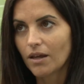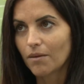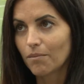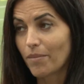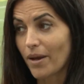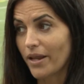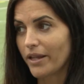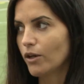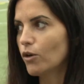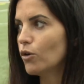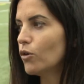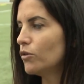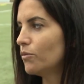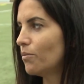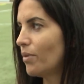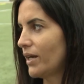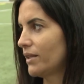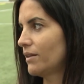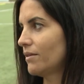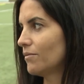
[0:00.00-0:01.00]
very good.
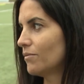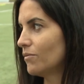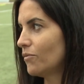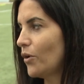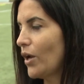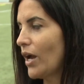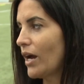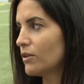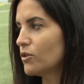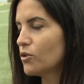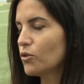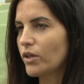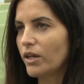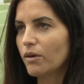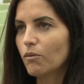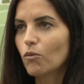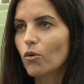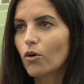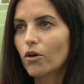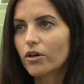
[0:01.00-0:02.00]
But we had to
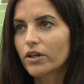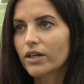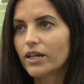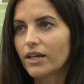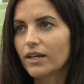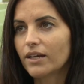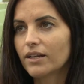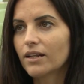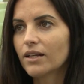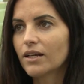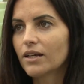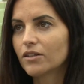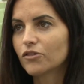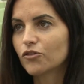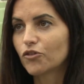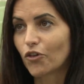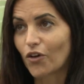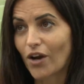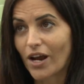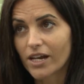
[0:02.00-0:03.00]
keep working,
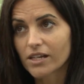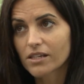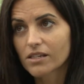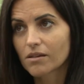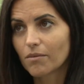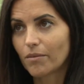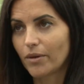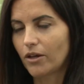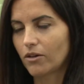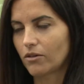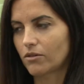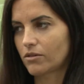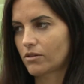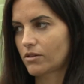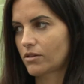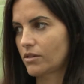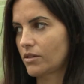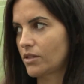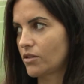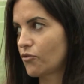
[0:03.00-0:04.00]
trust
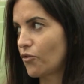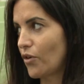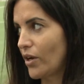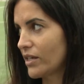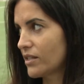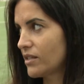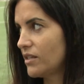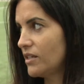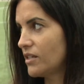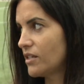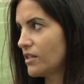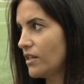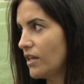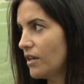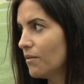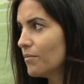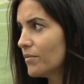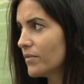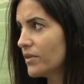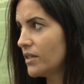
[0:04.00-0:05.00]
this
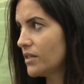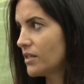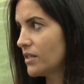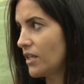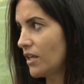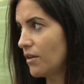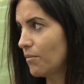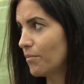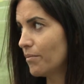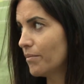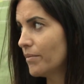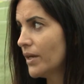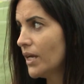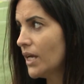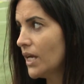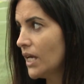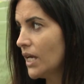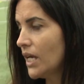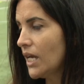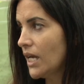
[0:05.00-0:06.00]
team. This team
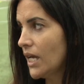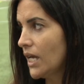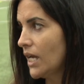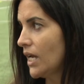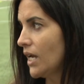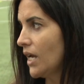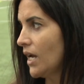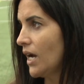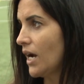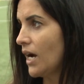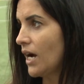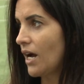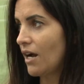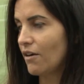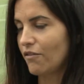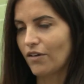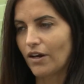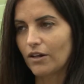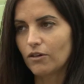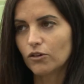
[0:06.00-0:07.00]

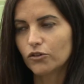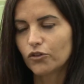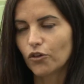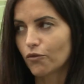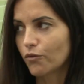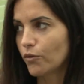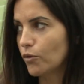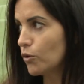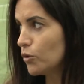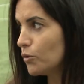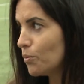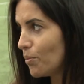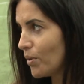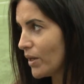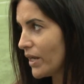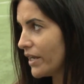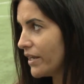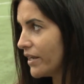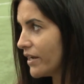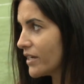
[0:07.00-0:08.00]
have a lot of good
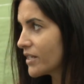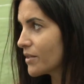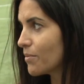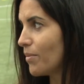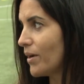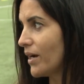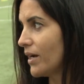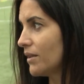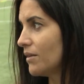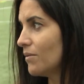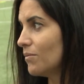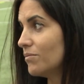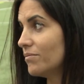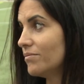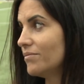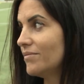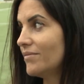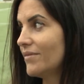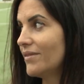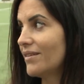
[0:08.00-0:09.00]
players, but
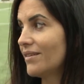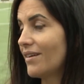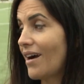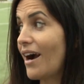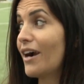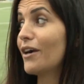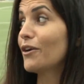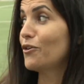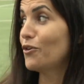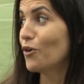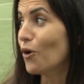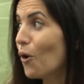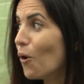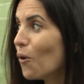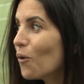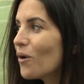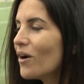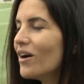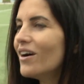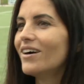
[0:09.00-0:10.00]
are
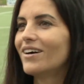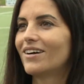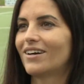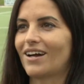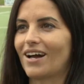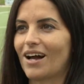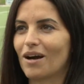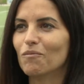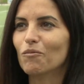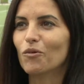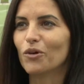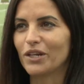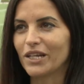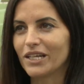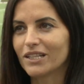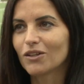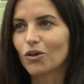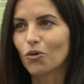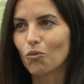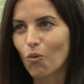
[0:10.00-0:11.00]
young, and we
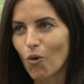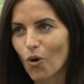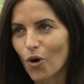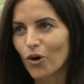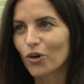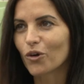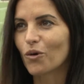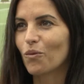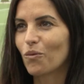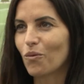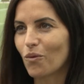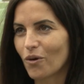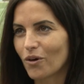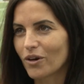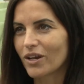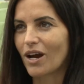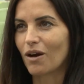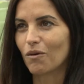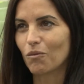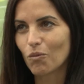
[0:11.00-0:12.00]
need work
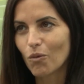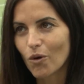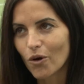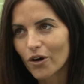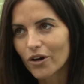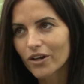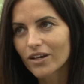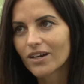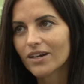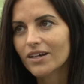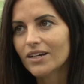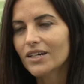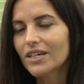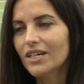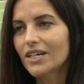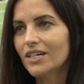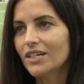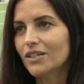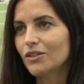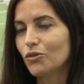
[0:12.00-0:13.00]

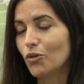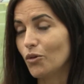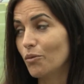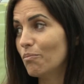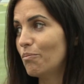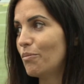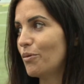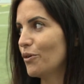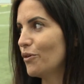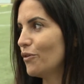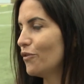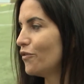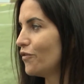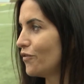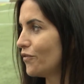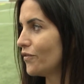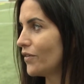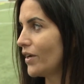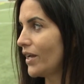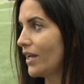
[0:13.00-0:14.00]
to
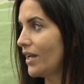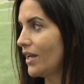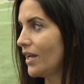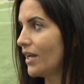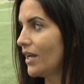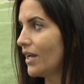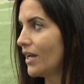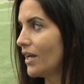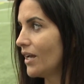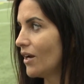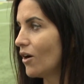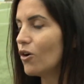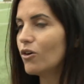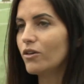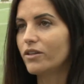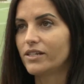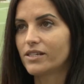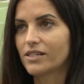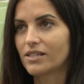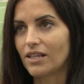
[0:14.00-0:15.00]
improve all
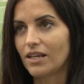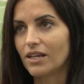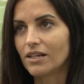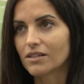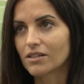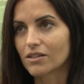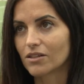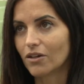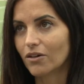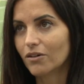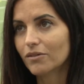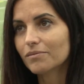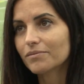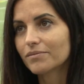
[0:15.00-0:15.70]
these things, no?